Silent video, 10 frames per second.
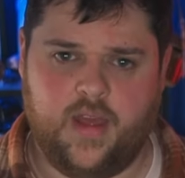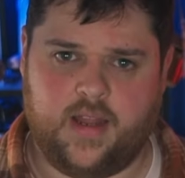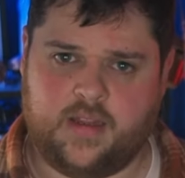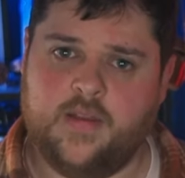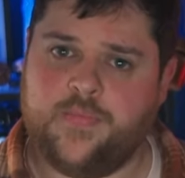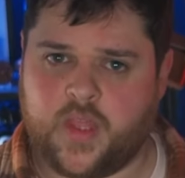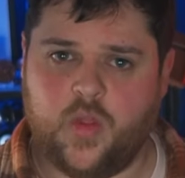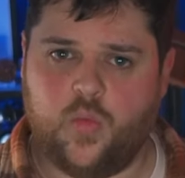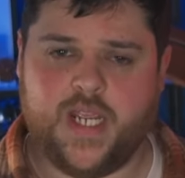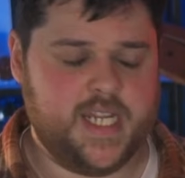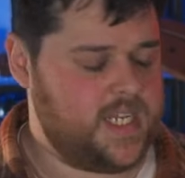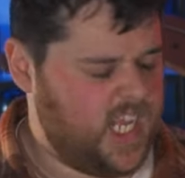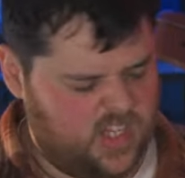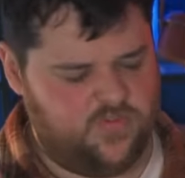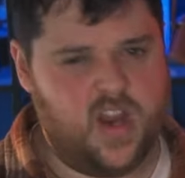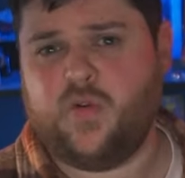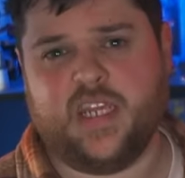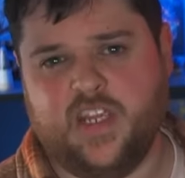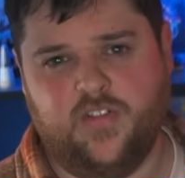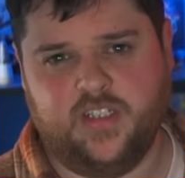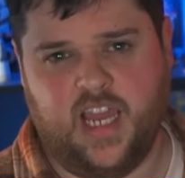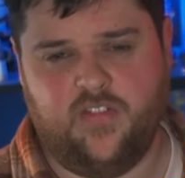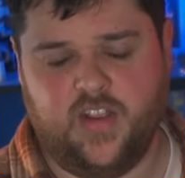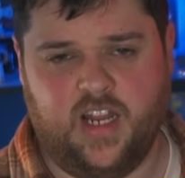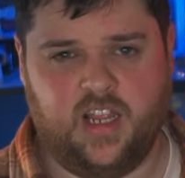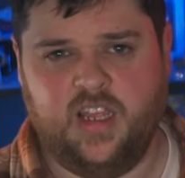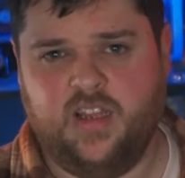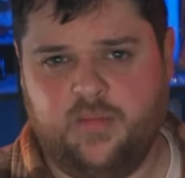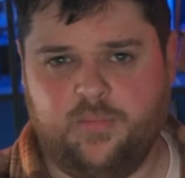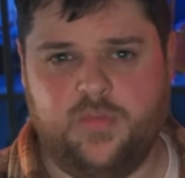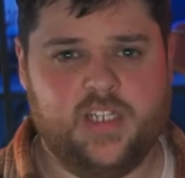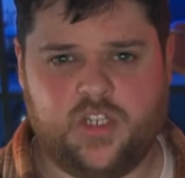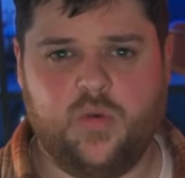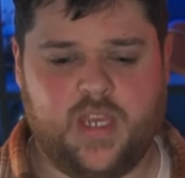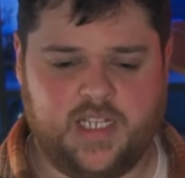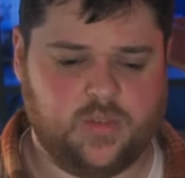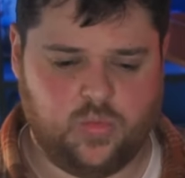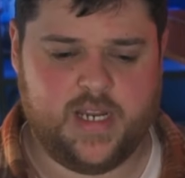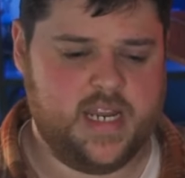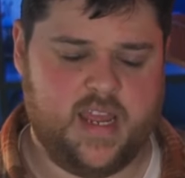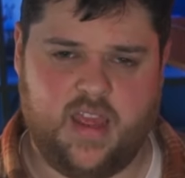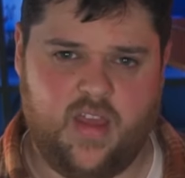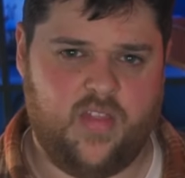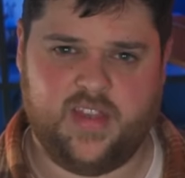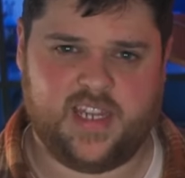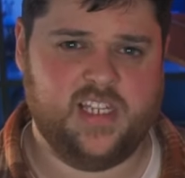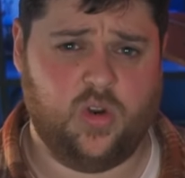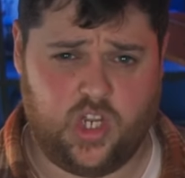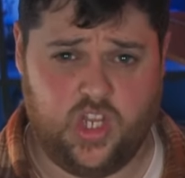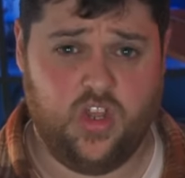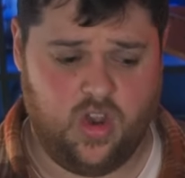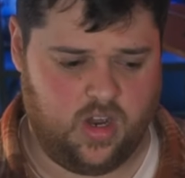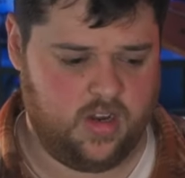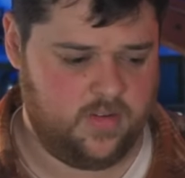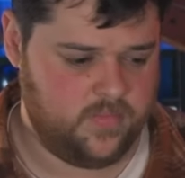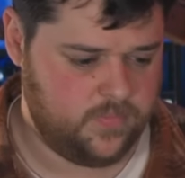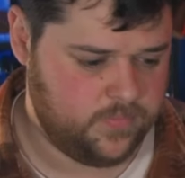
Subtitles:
On that, they read it. It's very Evil Dead feeling. These two kids read it and these kids are young.